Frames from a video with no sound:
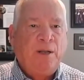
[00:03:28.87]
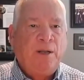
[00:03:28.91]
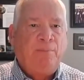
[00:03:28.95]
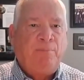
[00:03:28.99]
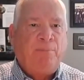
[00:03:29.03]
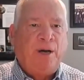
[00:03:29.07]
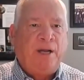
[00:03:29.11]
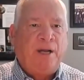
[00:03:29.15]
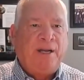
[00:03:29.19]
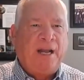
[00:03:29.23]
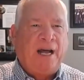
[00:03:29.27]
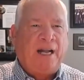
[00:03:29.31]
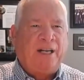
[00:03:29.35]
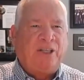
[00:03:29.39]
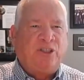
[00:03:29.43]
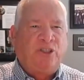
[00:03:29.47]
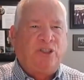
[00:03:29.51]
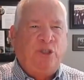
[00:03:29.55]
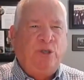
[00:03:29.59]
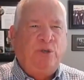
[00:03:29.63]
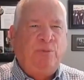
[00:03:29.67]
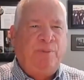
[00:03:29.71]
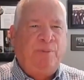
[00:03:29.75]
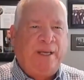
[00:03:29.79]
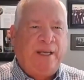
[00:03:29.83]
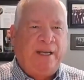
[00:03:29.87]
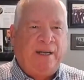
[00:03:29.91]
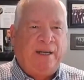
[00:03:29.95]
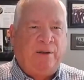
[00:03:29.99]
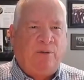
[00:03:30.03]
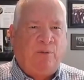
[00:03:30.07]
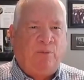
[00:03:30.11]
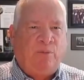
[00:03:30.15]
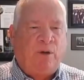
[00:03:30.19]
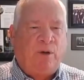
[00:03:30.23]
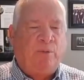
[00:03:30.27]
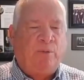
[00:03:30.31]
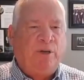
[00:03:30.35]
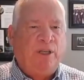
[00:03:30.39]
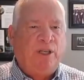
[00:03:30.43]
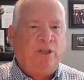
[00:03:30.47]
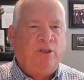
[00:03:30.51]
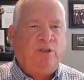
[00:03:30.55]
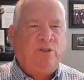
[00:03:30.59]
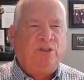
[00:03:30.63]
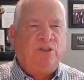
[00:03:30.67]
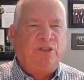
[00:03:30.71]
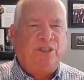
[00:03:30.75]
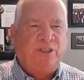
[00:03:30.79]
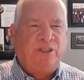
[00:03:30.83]
but not too big where we
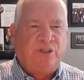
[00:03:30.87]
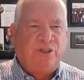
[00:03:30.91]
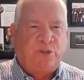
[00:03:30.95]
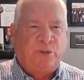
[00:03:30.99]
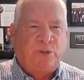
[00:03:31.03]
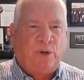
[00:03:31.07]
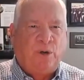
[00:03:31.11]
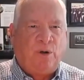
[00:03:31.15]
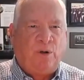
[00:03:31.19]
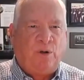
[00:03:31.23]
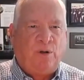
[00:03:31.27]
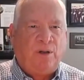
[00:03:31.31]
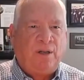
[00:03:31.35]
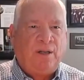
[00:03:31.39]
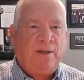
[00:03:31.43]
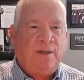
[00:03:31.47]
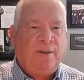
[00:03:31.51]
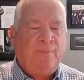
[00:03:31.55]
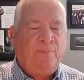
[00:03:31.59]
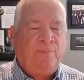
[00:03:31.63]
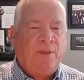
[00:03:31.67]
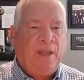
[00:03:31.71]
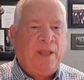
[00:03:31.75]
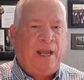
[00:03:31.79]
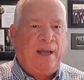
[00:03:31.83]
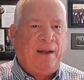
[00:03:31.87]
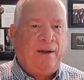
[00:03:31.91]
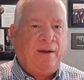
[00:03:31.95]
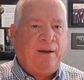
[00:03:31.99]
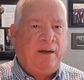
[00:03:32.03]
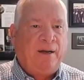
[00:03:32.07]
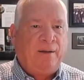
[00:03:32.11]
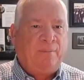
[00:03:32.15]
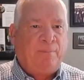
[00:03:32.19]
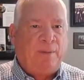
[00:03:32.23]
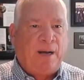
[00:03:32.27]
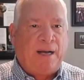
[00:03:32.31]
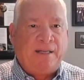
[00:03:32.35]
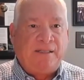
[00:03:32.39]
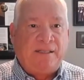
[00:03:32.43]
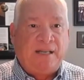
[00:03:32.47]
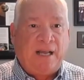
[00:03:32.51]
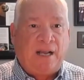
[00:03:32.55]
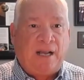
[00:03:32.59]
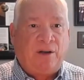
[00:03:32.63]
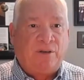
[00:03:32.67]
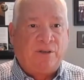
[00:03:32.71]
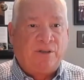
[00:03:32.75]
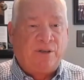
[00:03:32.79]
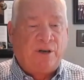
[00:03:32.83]
lose control and my
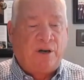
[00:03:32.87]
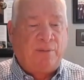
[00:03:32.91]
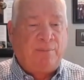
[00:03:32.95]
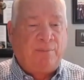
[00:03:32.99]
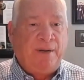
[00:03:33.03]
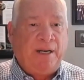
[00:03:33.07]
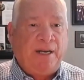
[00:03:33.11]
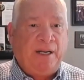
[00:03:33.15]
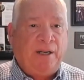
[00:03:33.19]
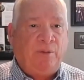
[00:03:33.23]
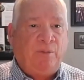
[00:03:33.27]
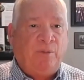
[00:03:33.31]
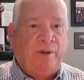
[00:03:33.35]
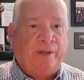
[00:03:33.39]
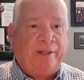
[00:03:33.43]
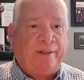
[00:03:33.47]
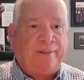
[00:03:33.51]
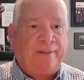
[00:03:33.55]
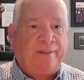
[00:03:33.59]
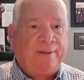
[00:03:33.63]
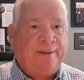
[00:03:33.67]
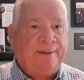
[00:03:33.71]
sellers aren't meeting with,